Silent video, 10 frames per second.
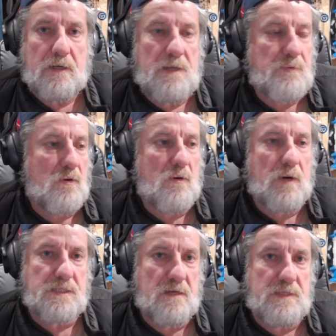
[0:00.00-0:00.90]
Clipper
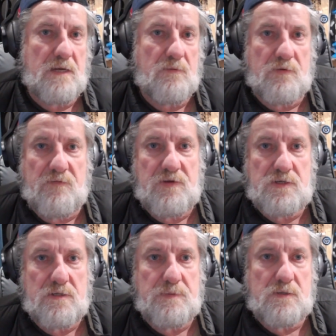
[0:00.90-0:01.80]
always comes out with
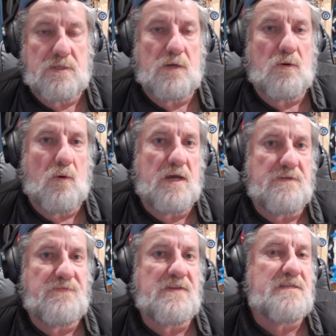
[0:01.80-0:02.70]
revisions because they're
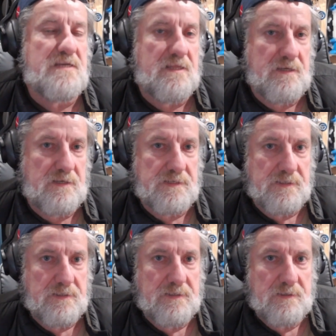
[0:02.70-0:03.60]
always fixing
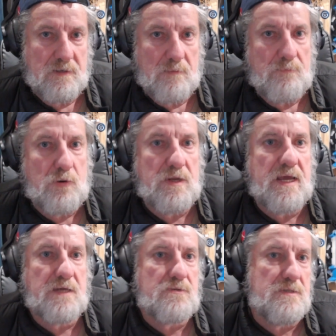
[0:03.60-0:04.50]
things,
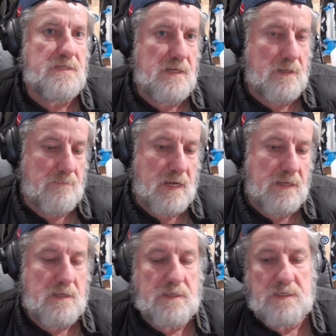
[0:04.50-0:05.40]
putting extras in,
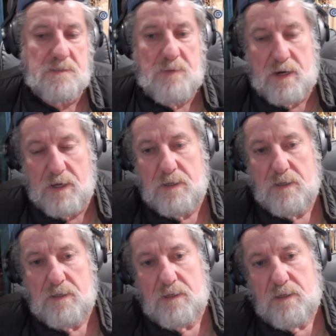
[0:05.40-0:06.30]
making things better.
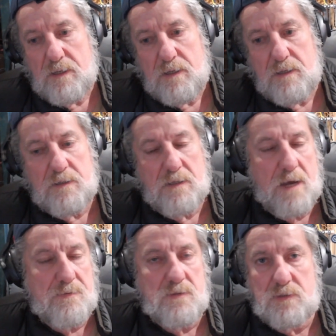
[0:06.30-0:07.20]
It
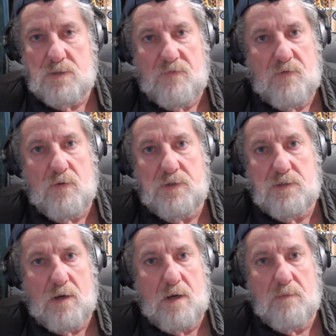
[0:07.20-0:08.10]
happens with software all the
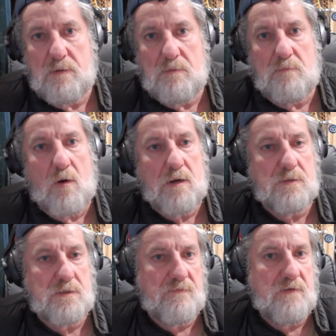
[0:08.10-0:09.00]
time.
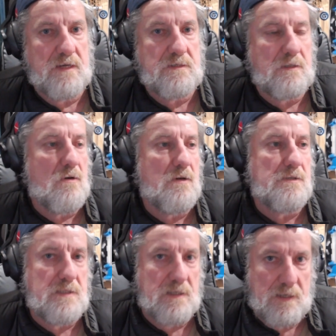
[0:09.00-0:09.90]
Microsoft does it
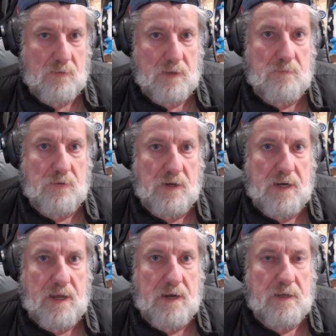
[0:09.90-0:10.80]
constantly where they bring
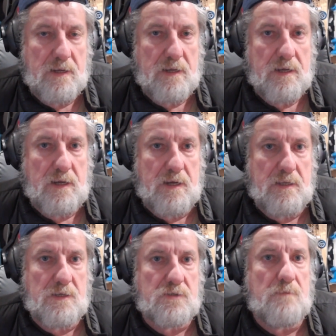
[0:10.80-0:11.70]
it out
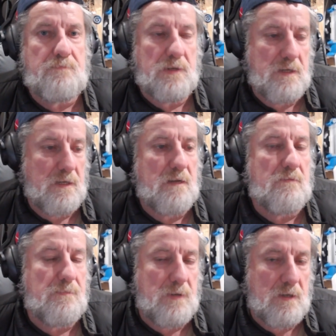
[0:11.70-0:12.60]
and there's repeat
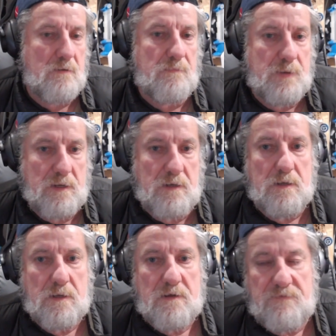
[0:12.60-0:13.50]
and repeat and repeat
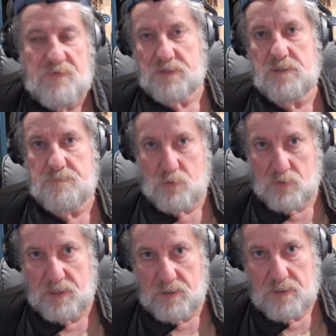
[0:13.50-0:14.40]
fixes
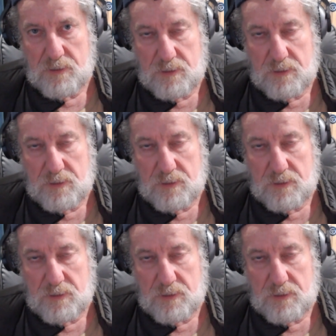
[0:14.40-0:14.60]
put in.